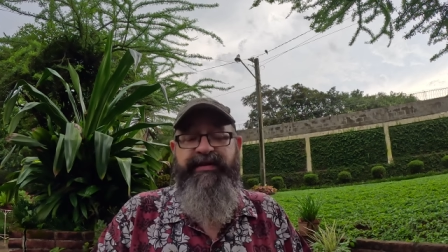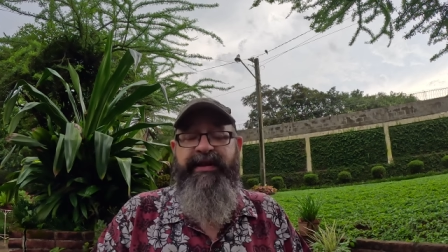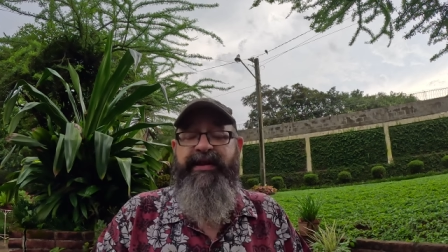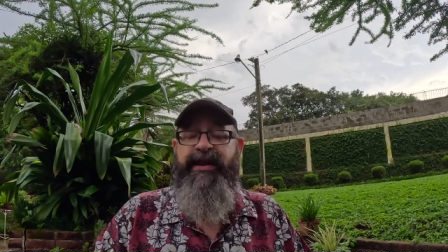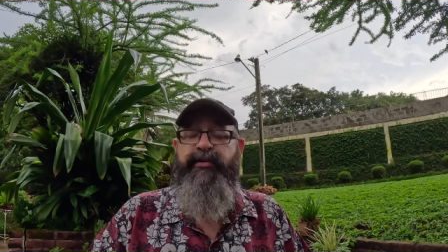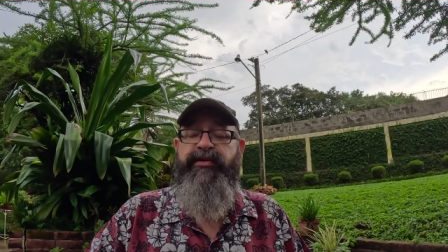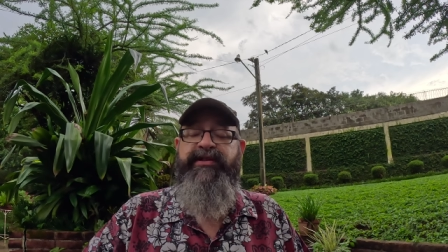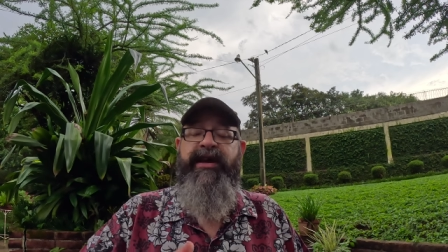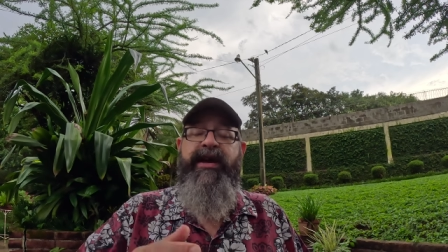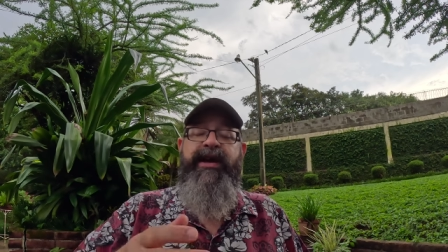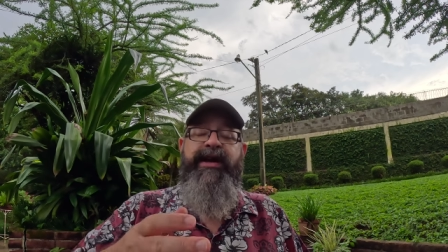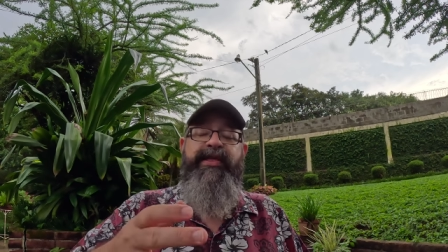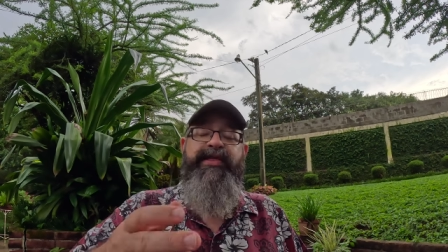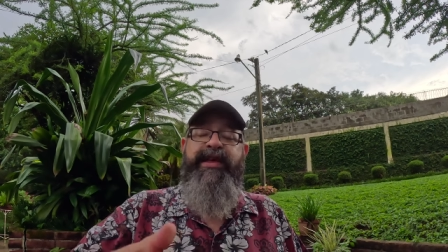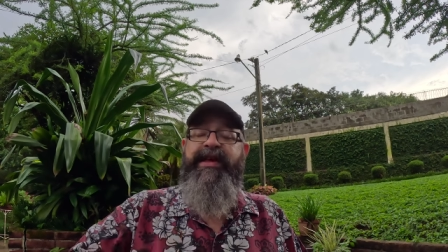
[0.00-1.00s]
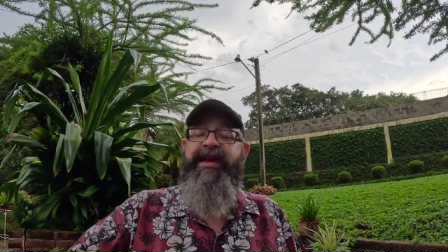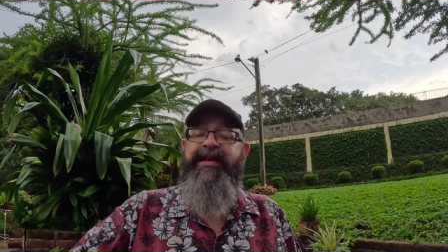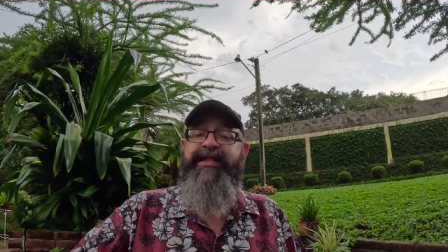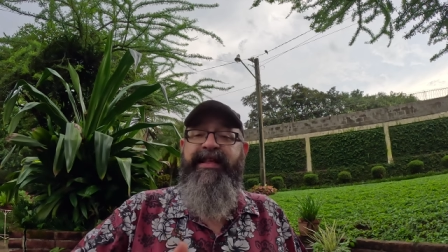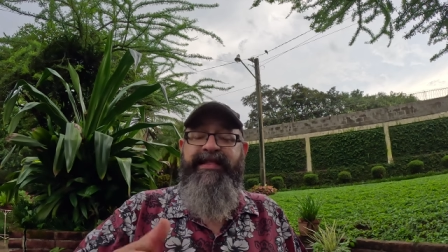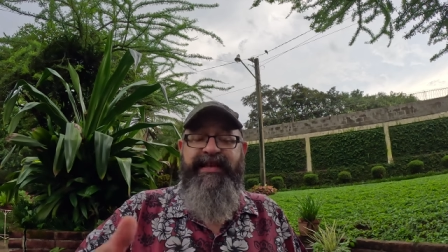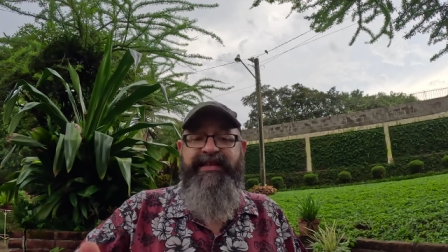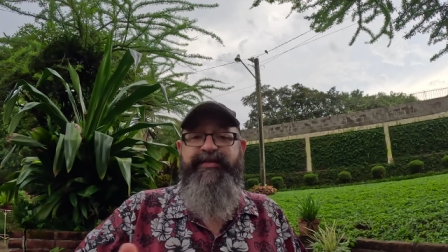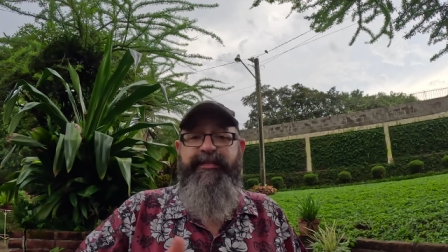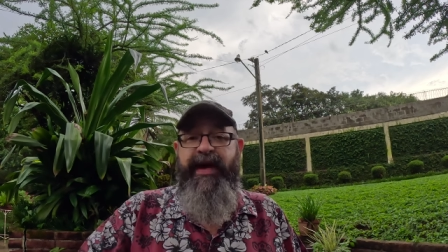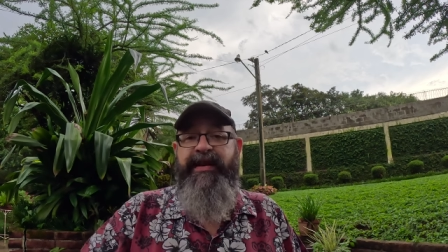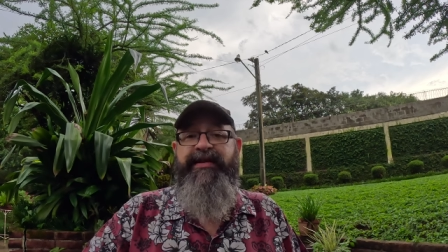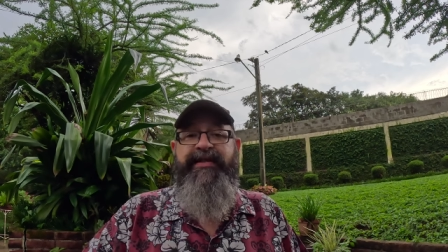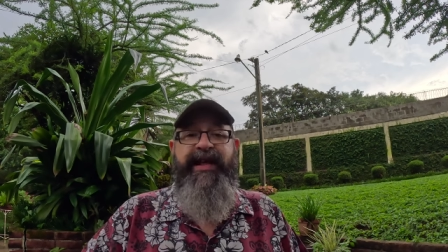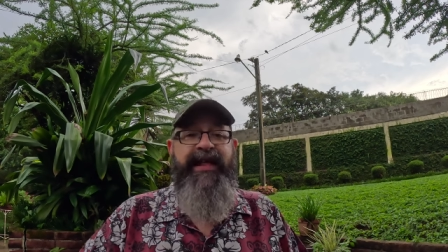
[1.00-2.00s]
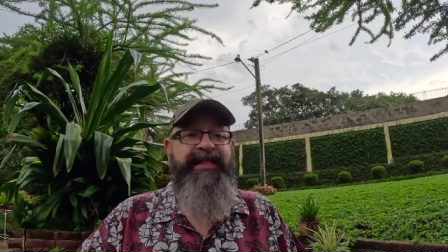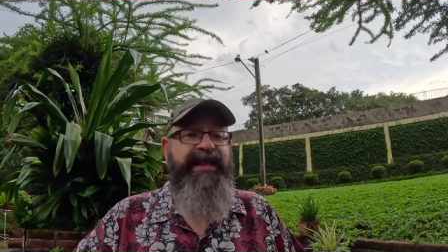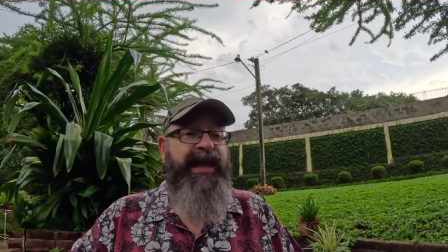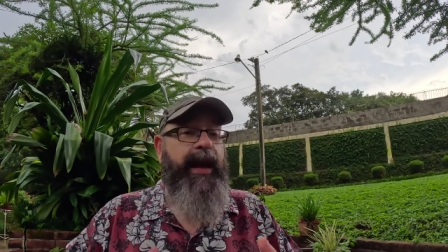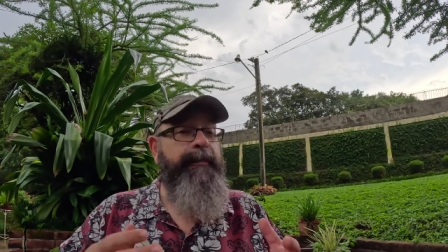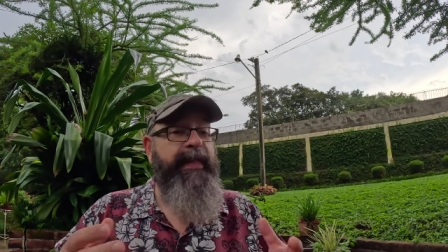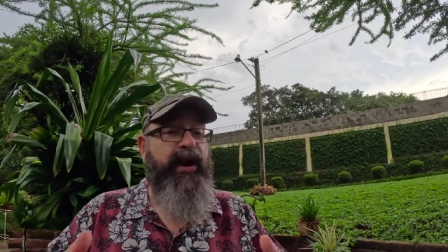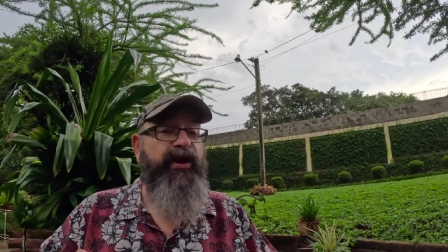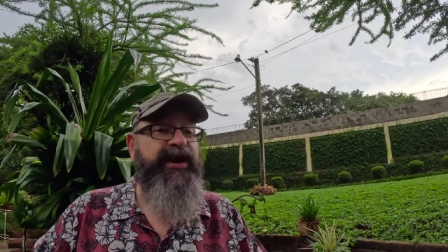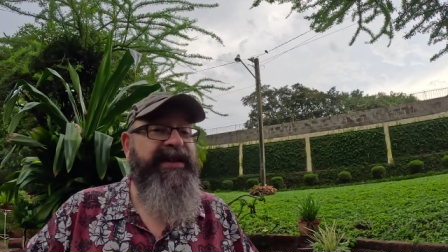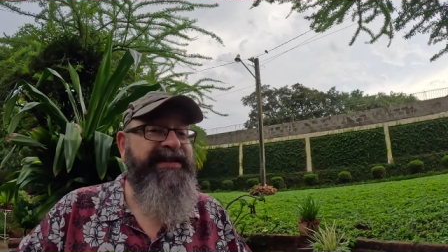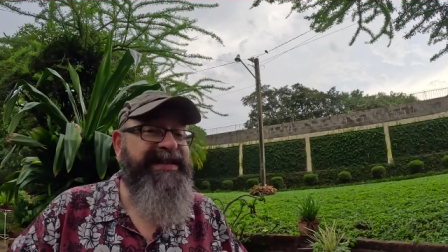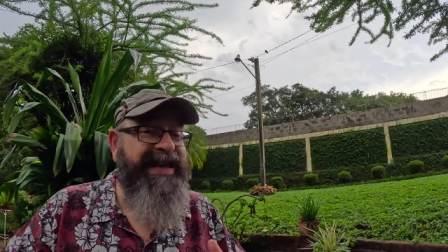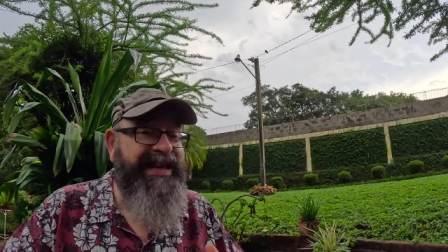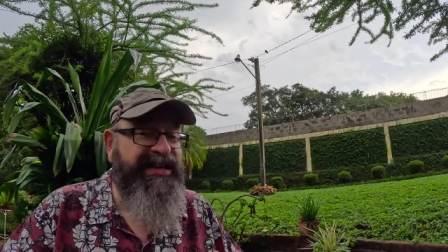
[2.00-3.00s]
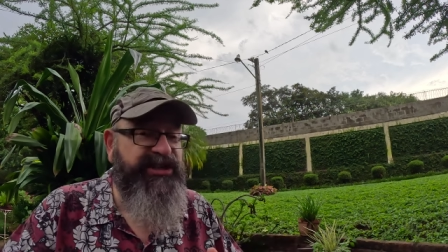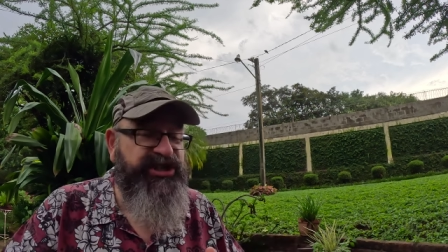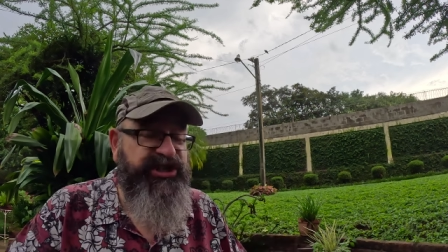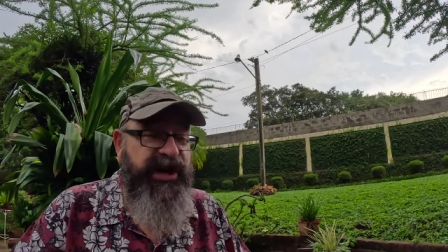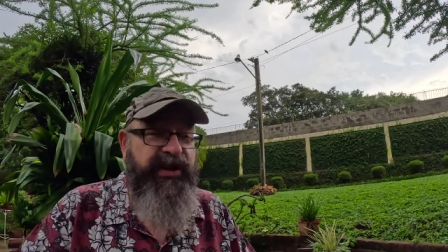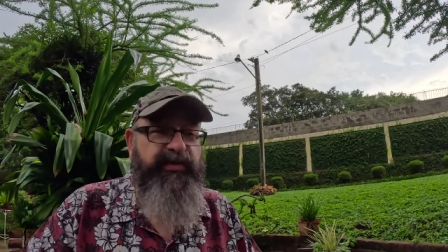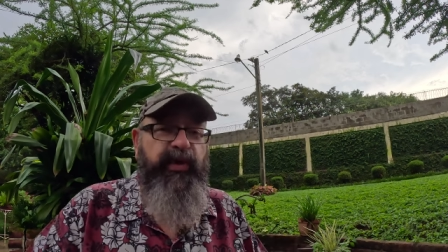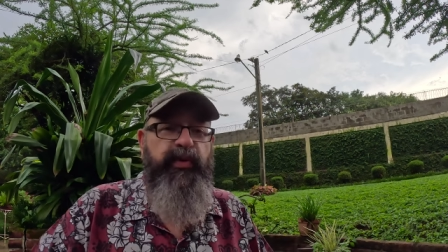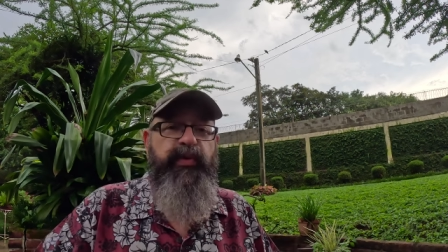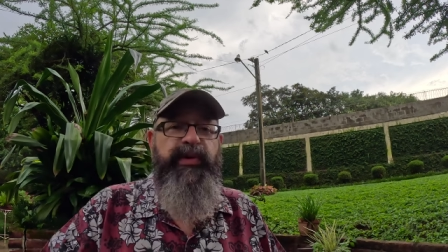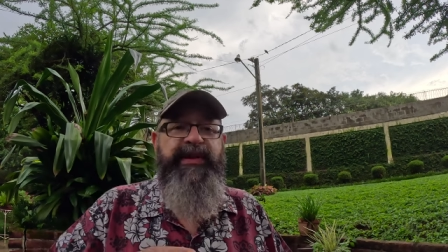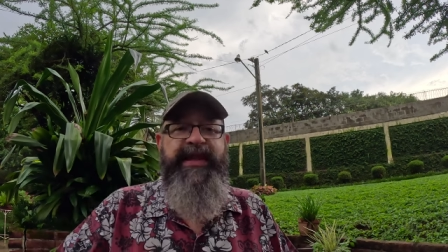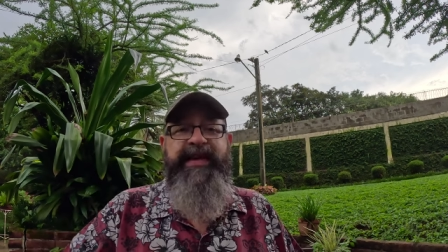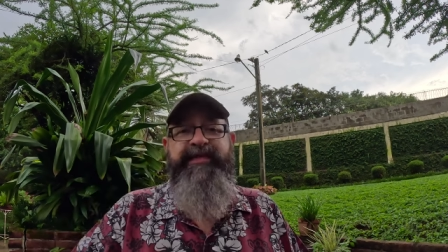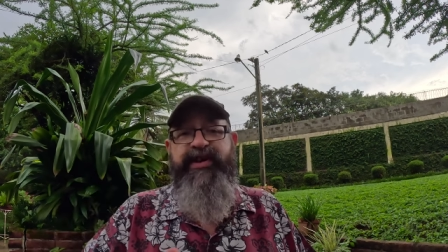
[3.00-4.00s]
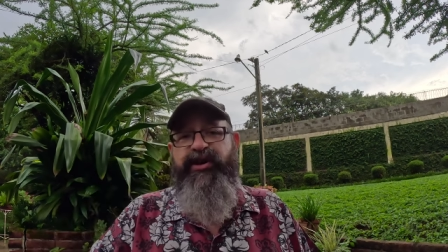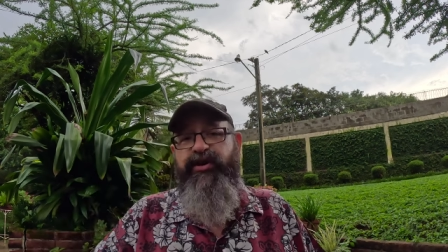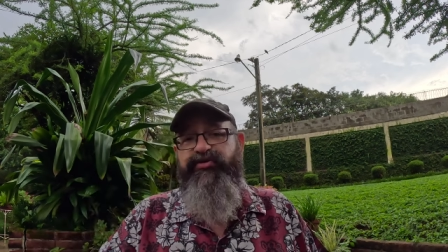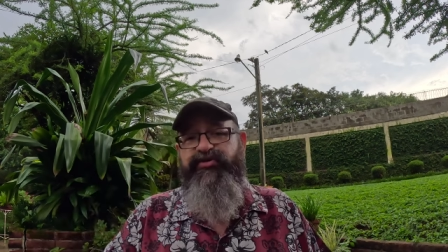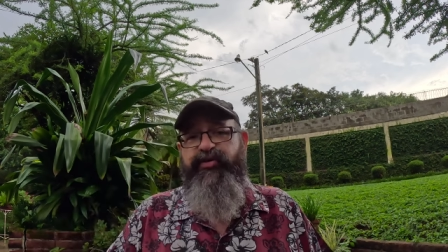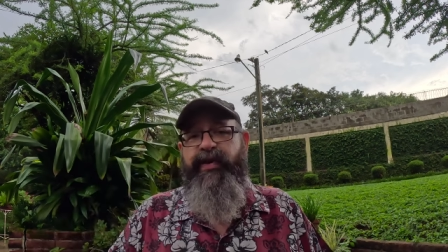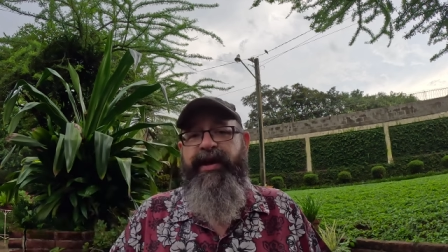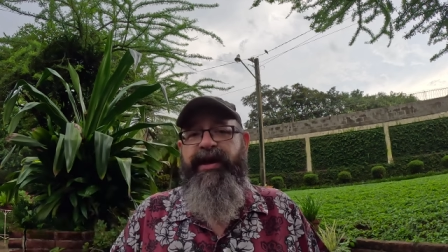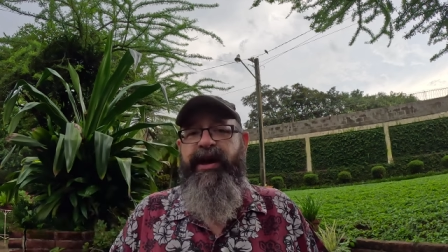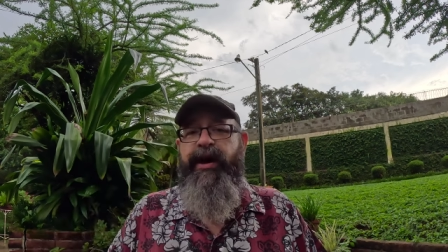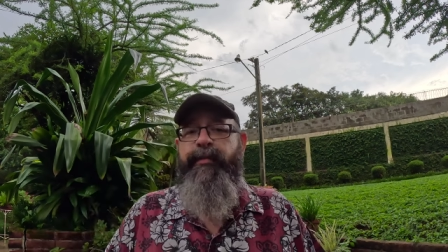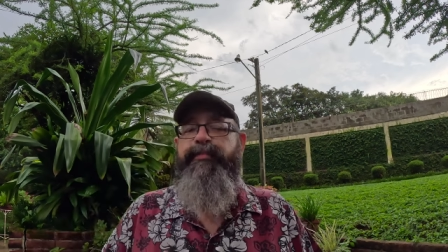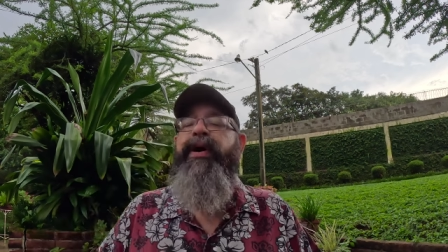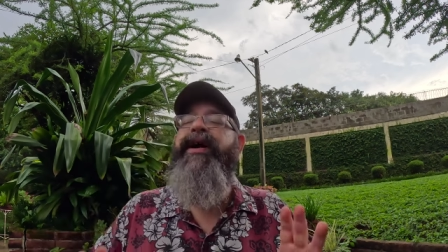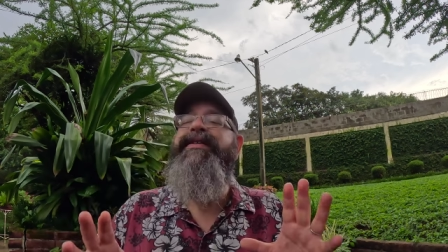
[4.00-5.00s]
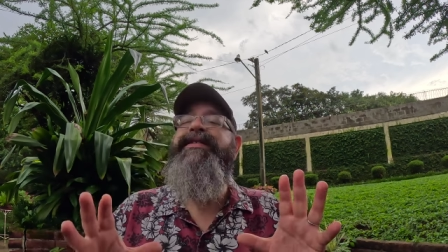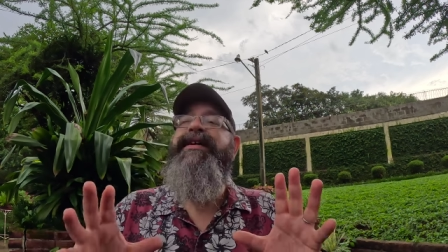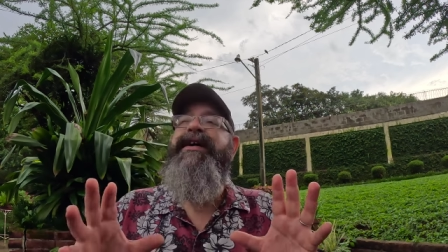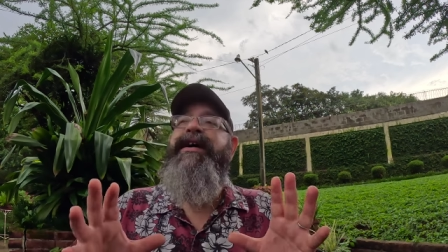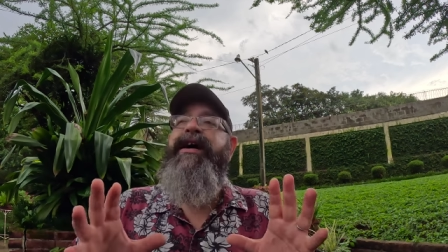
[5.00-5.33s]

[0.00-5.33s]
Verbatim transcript: And he was thinking that this meant that the Americans in general were leaving Costa Rica. But